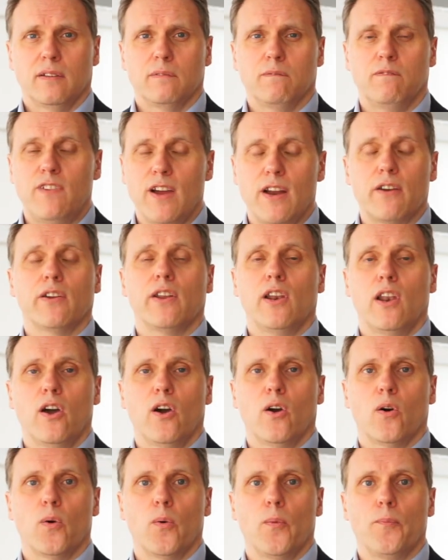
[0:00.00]
very
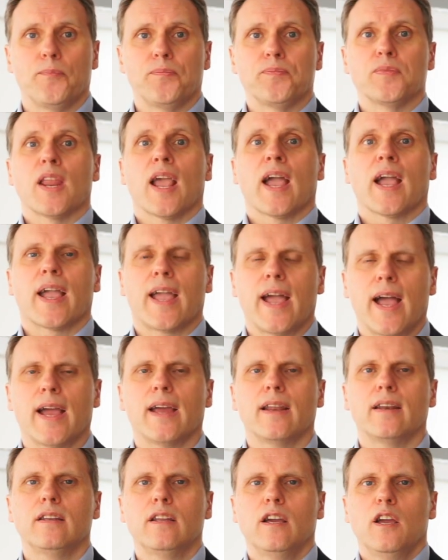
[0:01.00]
low,
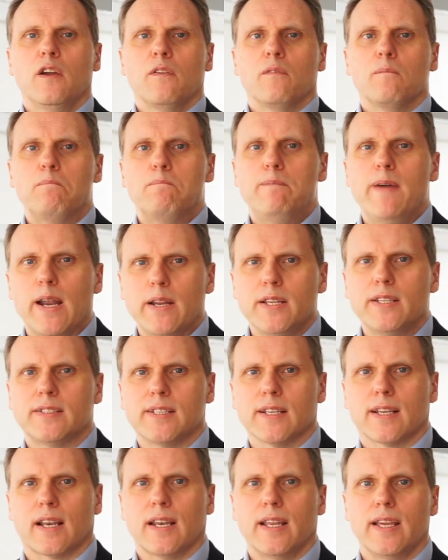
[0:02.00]
can
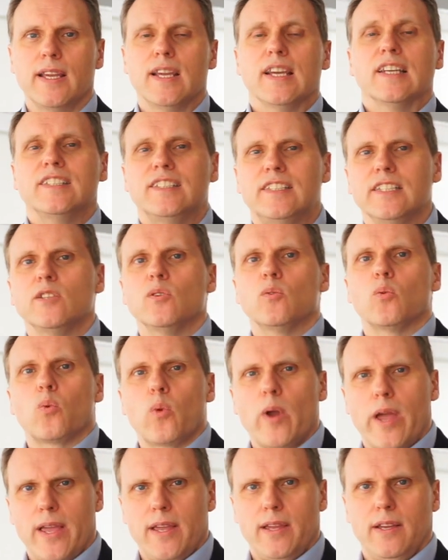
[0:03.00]
basically
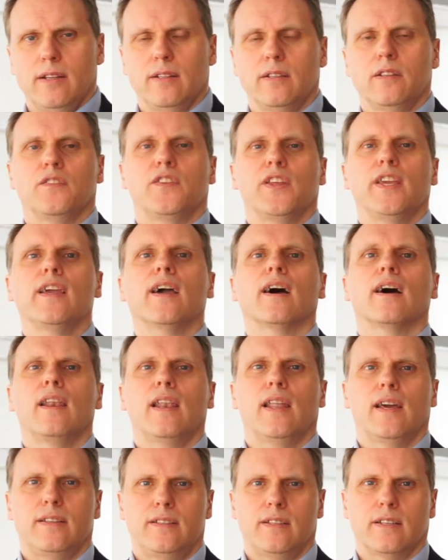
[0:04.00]
derail the
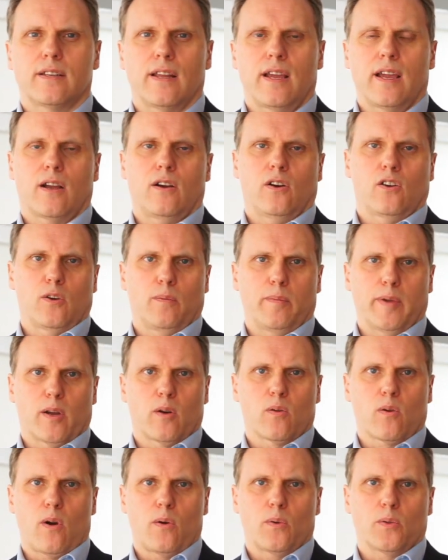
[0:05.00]
alleged economic
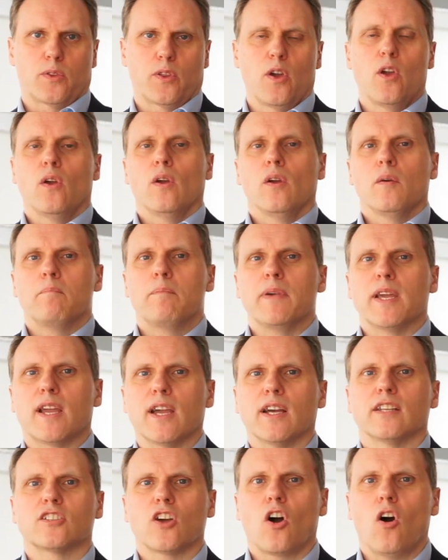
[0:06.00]
growth.
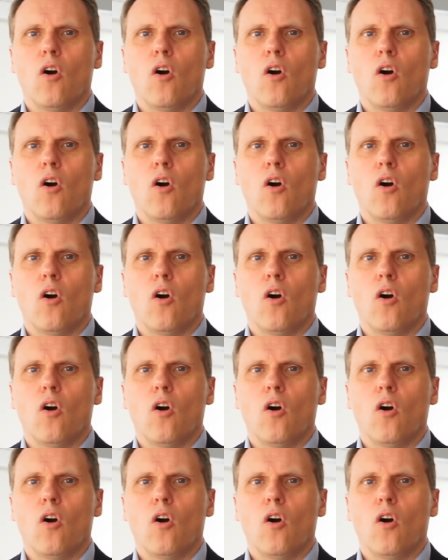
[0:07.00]
Because